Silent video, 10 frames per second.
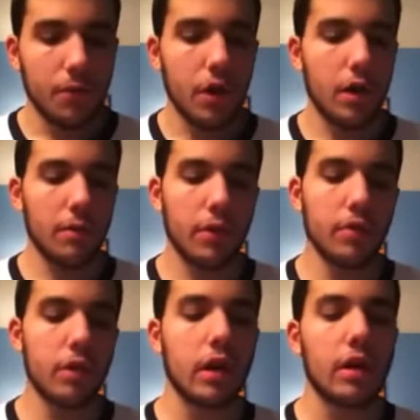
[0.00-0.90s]
And
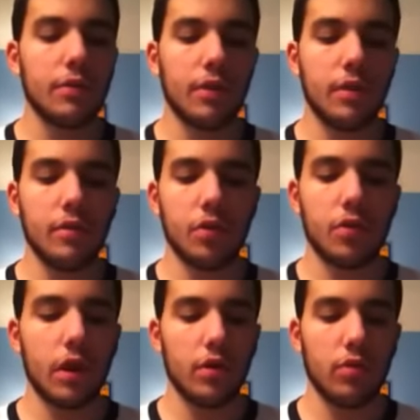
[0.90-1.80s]
then we got the
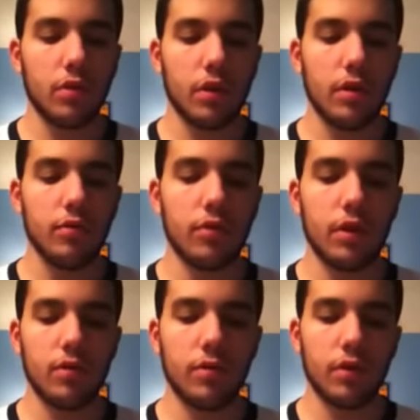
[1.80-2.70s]
Divas title where Eve
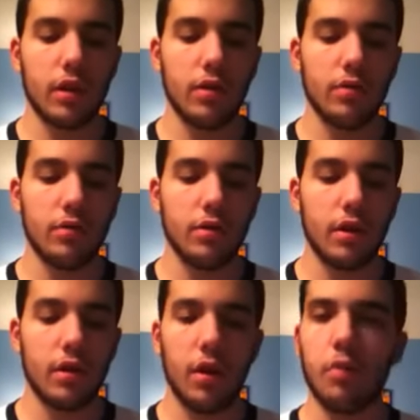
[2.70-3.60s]
retains over Kaitlyn,
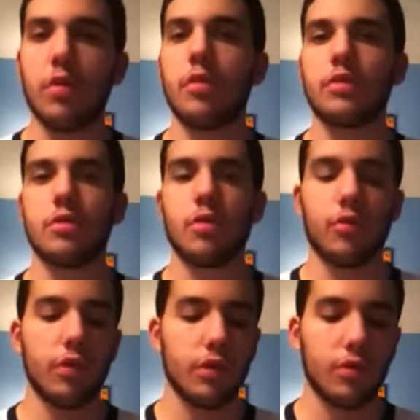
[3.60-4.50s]
and I pretty much
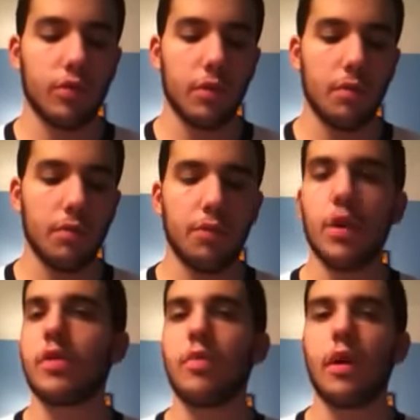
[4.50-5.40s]
almost fell asleep.
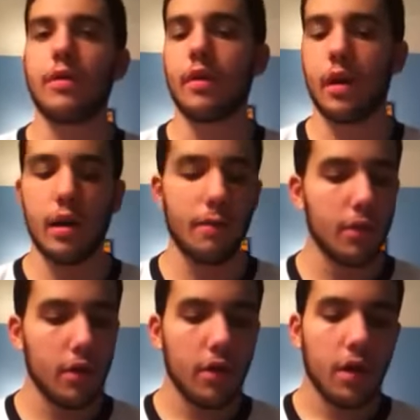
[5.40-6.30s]
Piss break time.
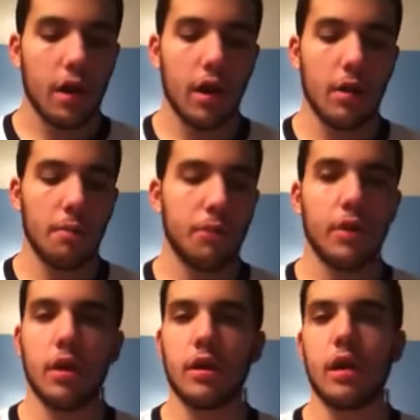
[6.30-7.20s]

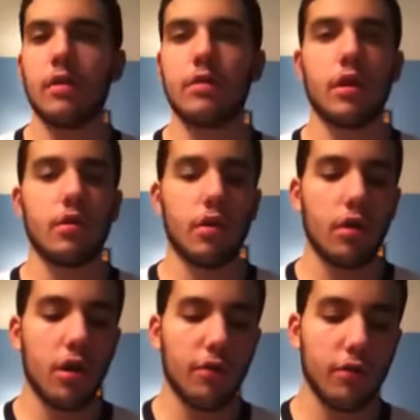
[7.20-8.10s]
Kaitlyn got a lot
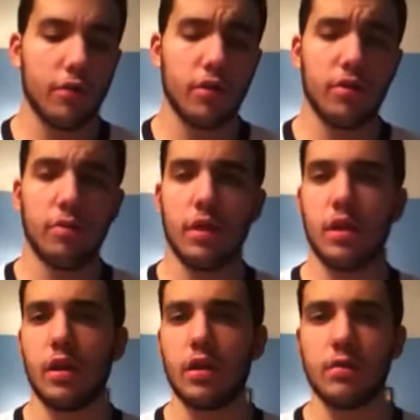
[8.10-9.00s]
of offense in the
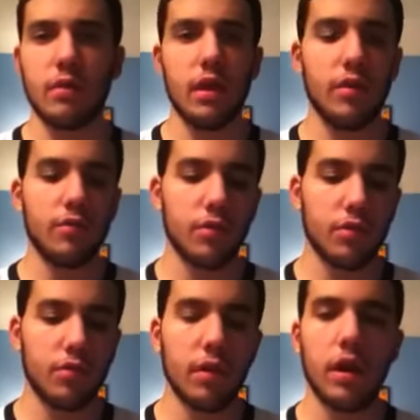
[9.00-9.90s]
beginning. Eve
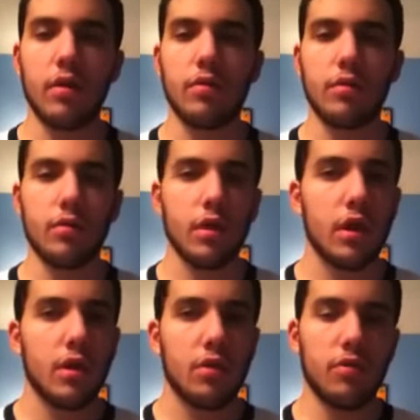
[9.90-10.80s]
turned it around,
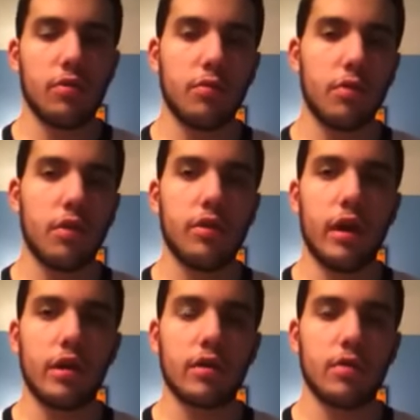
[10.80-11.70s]
used some dirty
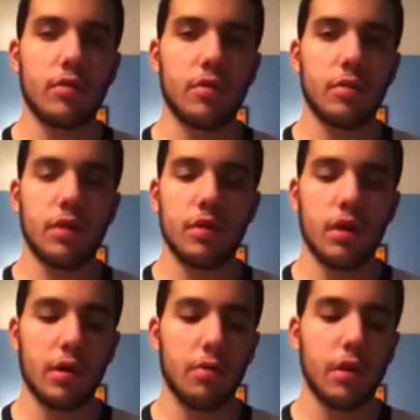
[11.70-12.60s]
tactics, ended up hitting the
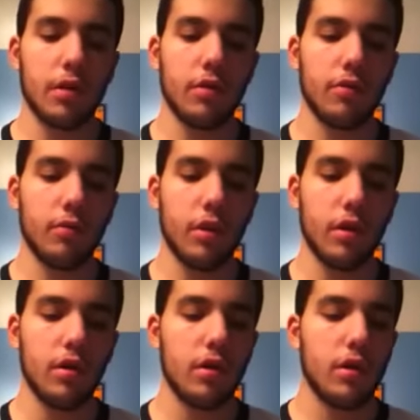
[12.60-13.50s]
neck breaker to
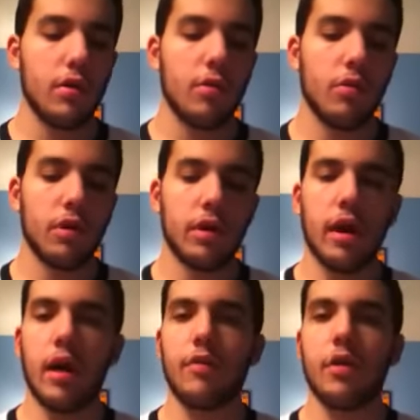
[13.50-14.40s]
win. 1.5
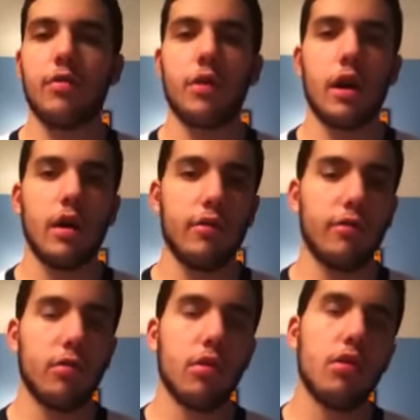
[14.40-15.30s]
out of
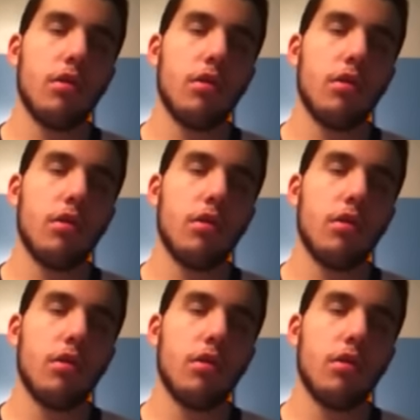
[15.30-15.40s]
5.